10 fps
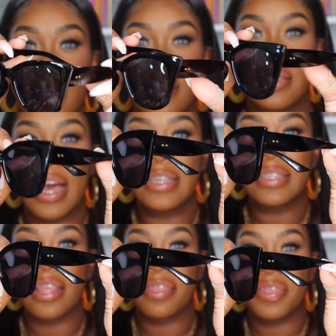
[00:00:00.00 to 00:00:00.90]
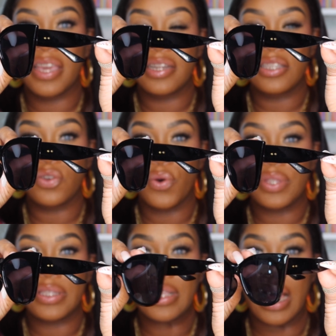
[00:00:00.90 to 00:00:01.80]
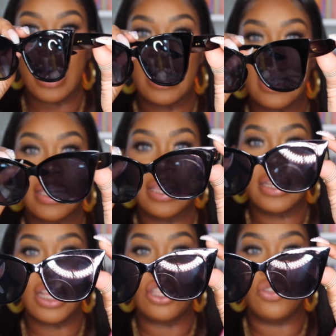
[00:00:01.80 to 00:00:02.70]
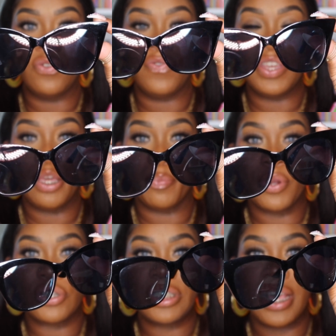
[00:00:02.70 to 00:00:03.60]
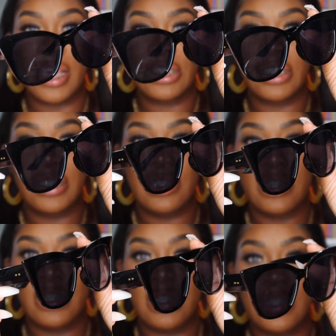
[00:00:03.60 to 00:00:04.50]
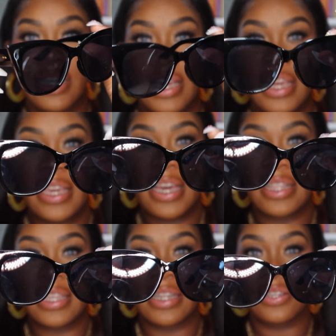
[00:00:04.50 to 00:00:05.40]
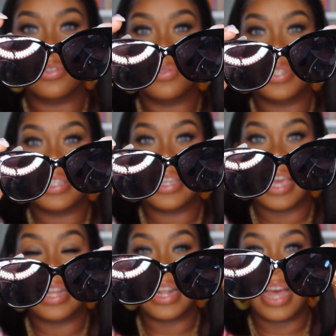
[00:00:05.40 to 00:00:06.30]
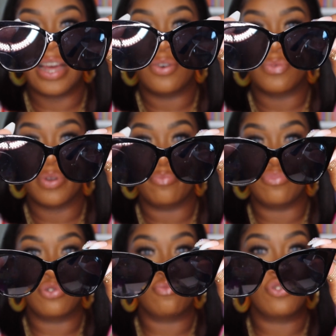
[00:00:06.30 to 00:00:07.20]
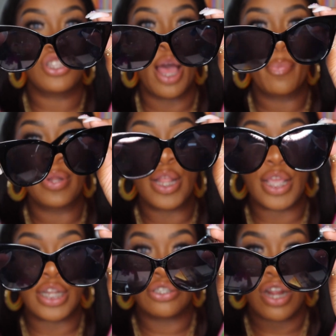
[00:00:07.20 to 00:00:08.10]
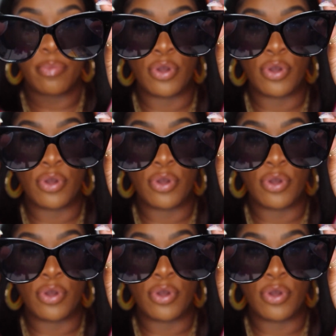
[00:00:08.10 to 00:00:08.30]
Nice thickness on the side. Again, UV protection, honey. It got that little cat eye on the... Stop playing. Let's try them